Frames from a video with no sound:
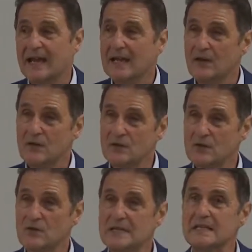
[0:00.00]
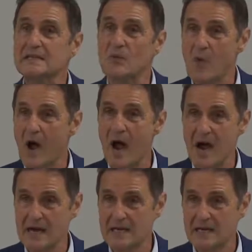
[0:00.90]
Here's the reason
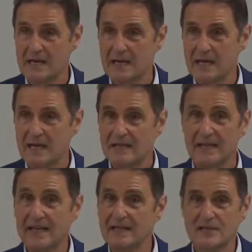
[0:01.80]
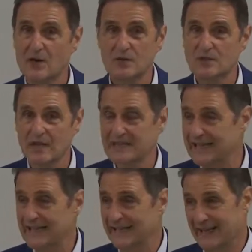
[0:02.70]
why the kids don't just
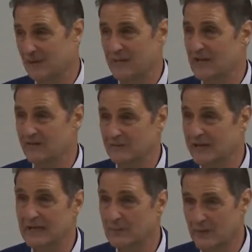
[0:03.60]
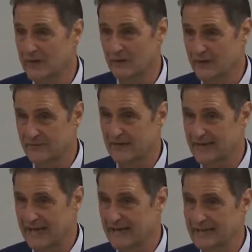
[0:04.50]
eat a little bit of peanut butter every
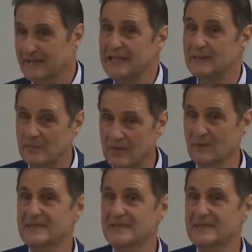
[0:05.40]
day to keep their